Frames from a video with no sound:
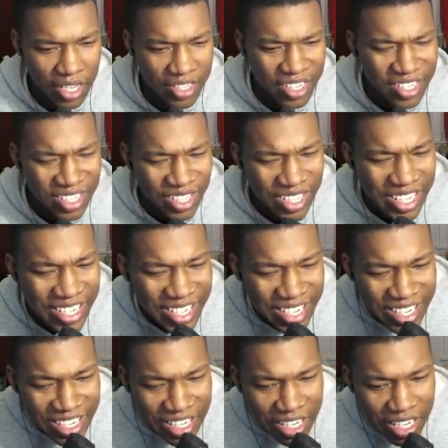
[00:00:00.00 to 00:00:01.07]
Is this
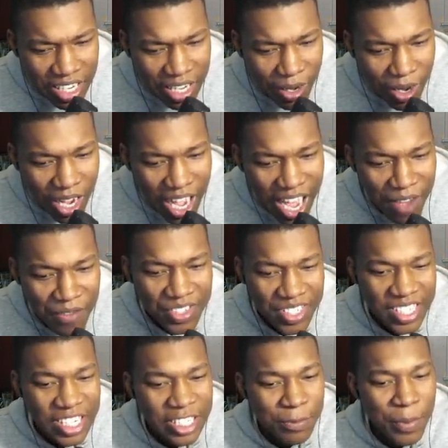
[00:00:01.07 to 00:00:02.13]
Linden? I haven't
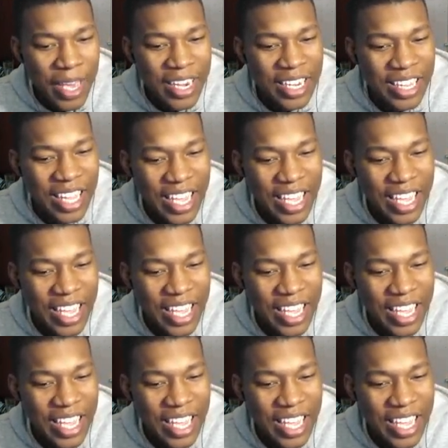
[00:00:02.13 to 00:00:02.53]
seen this man